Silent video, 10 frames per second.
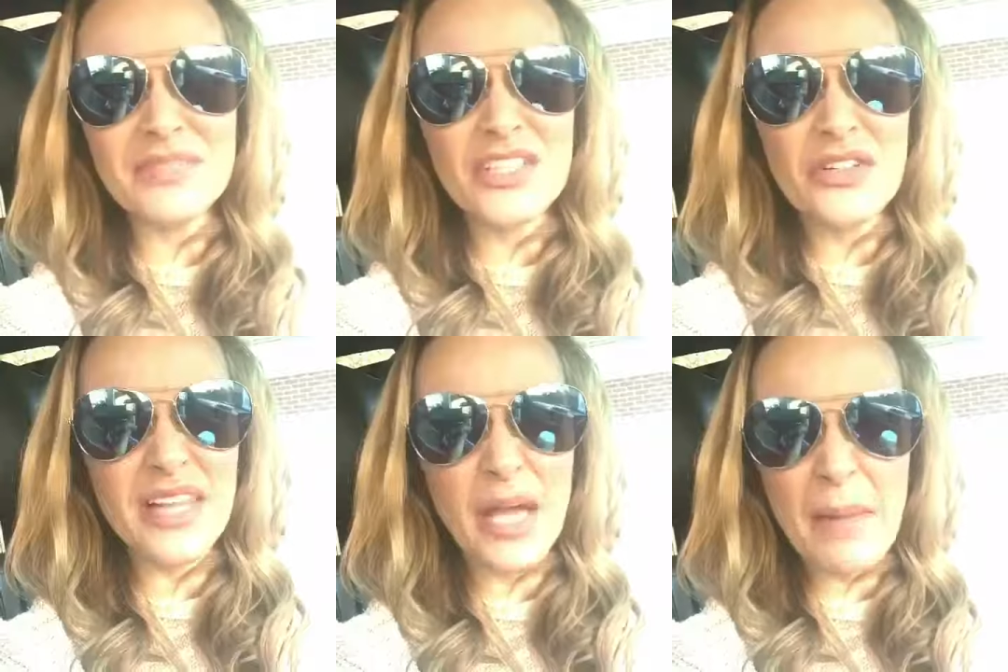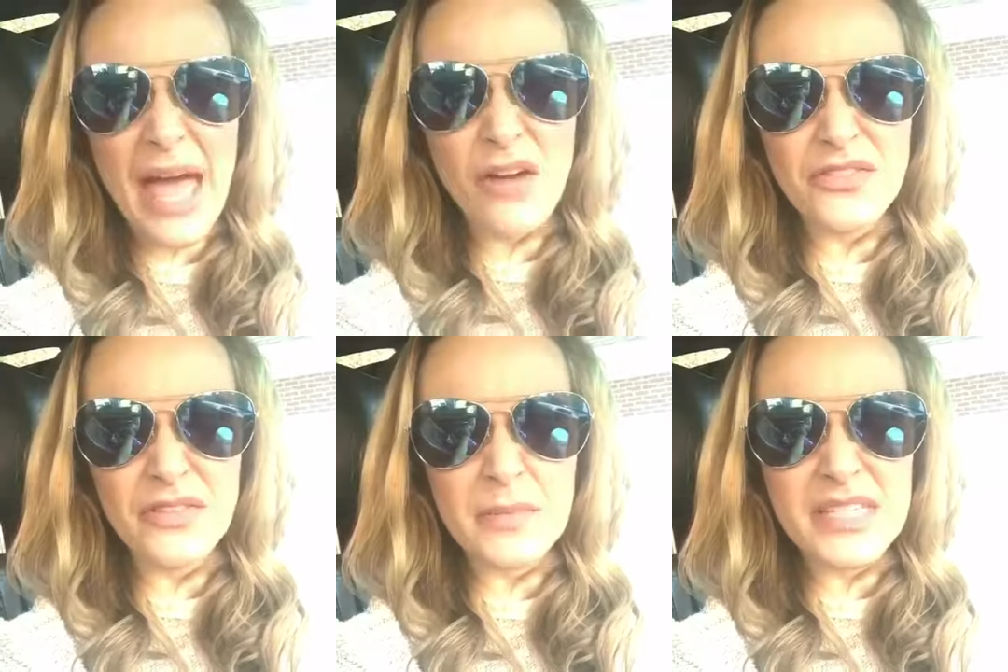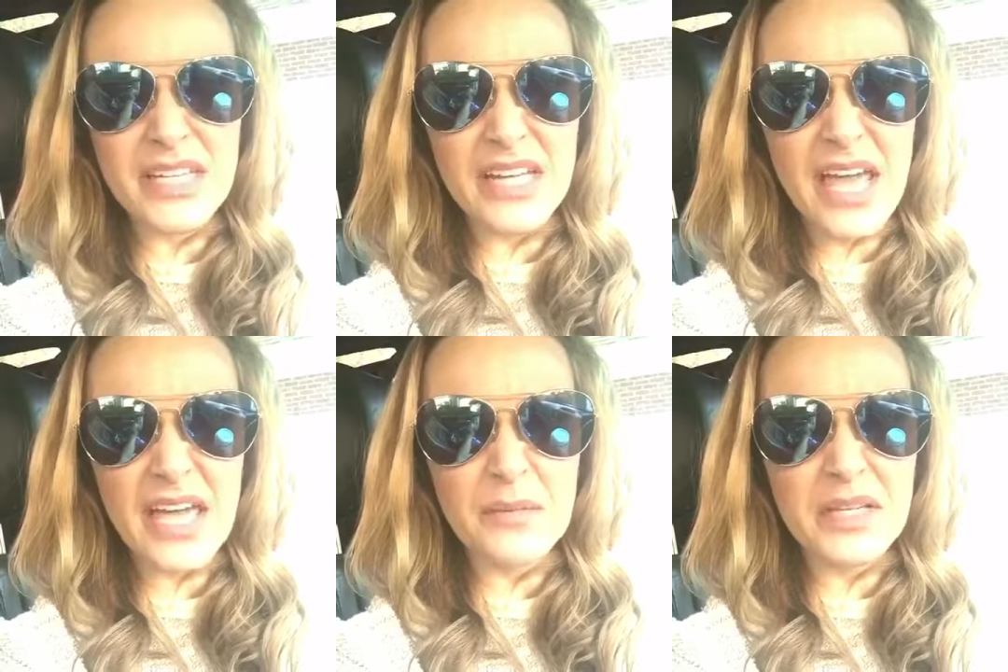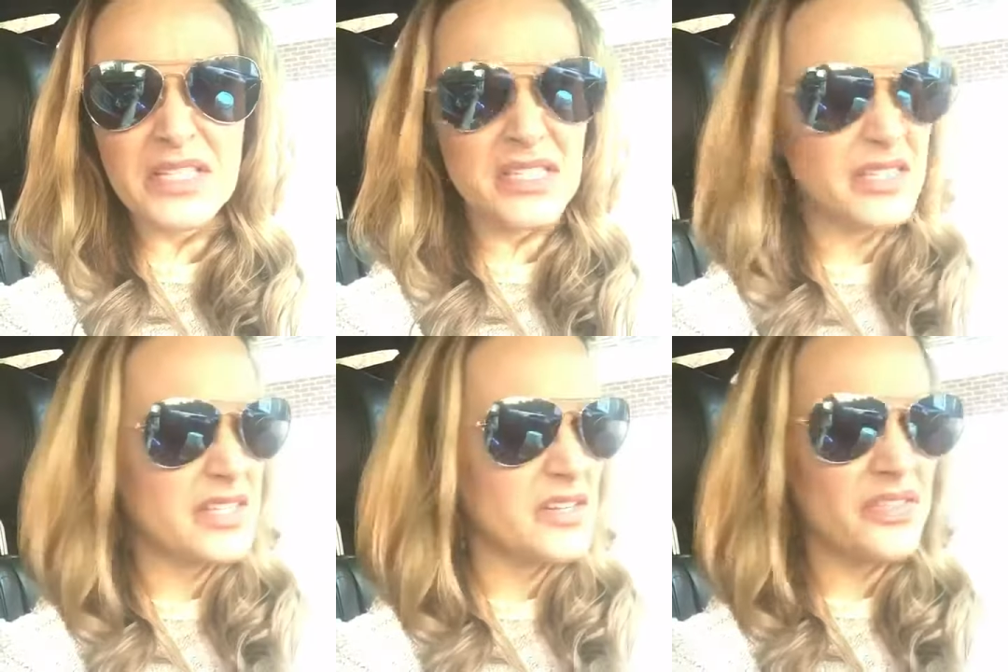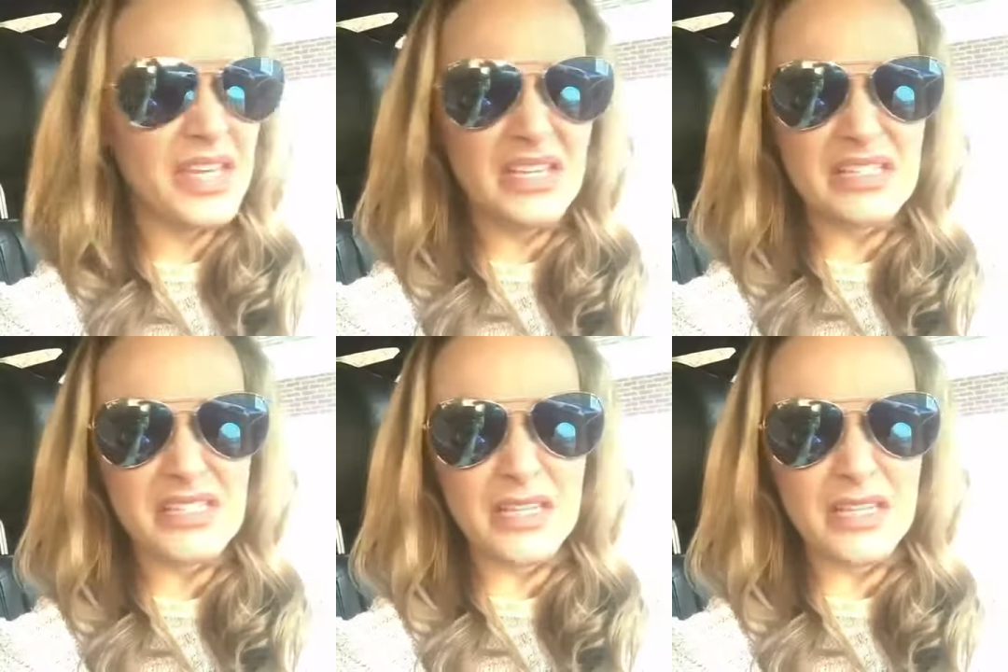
you eat like a pound of lipstick a day because it gets some things,